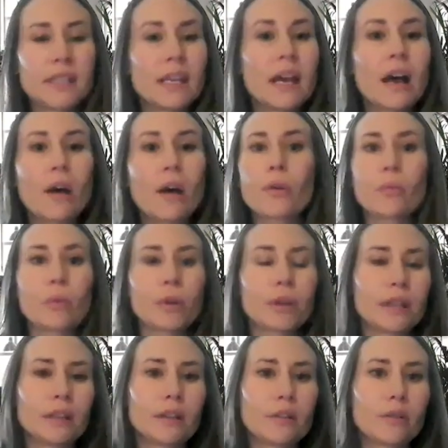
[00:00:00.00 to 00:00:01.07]
see how they're
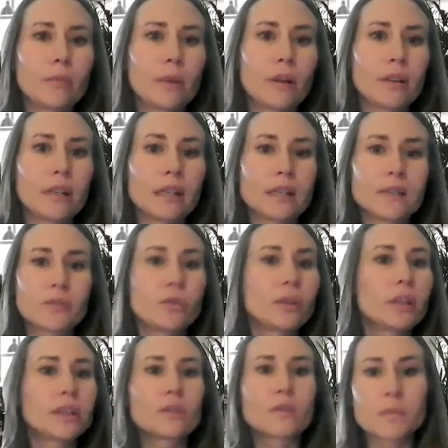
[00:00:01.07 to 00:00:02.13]
working in other markets,
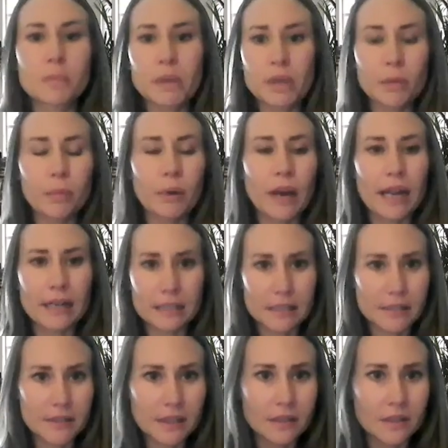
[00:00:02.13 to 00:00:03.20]
look at those peer
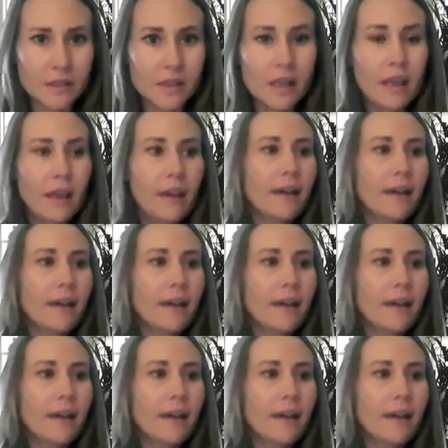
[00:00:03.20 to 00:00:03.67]
practices.